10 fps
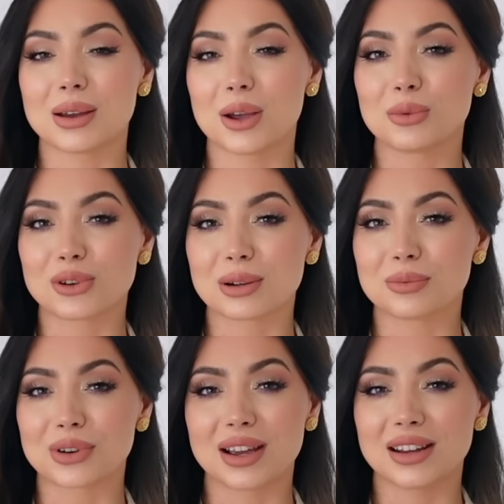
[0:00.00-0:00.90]
I wore a
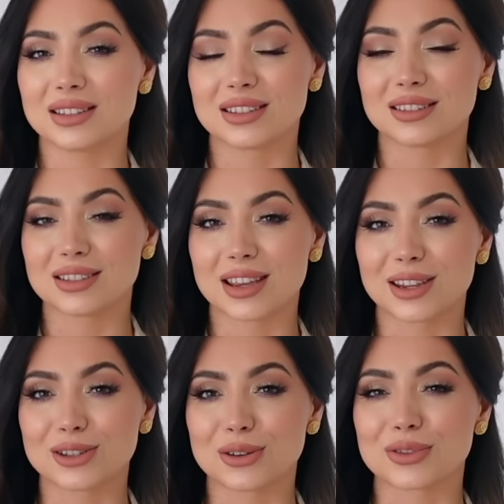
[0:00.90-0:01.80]
bra and I didn't take
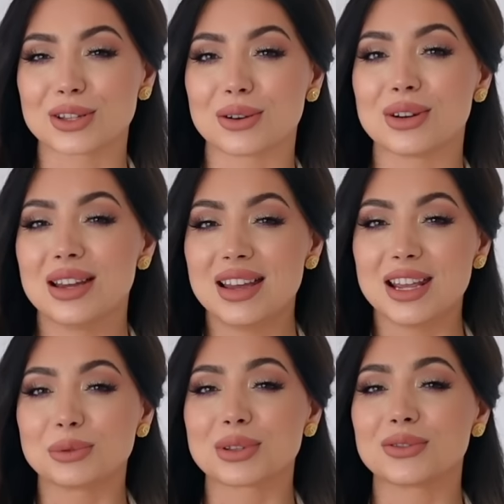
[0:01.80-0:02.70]
it off so
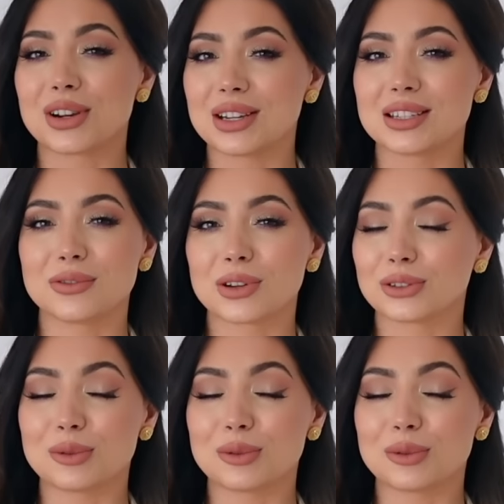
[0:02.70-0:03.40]
it was very difficult,